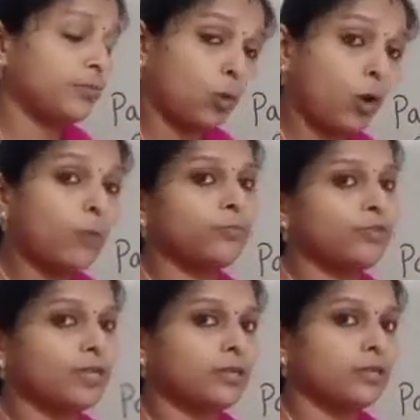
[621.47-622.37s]

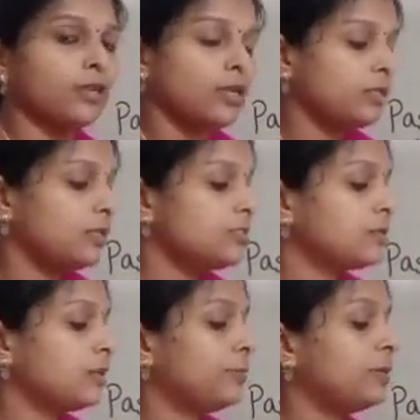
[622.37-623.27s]
opted
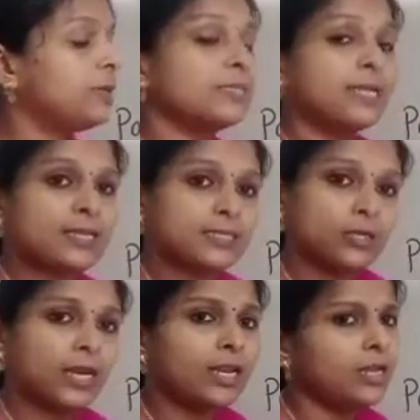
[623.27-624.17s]
this person as
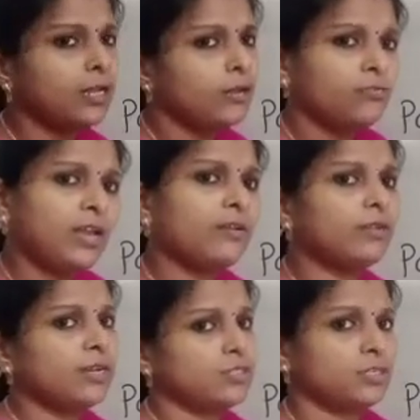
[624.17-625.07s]
your
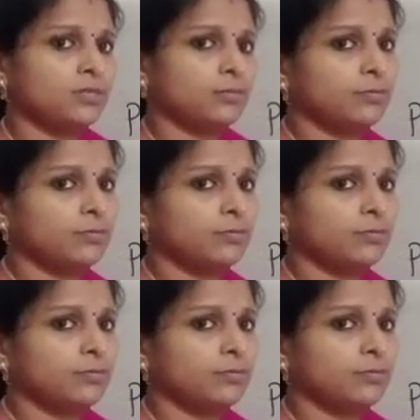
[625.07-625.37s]
favorite.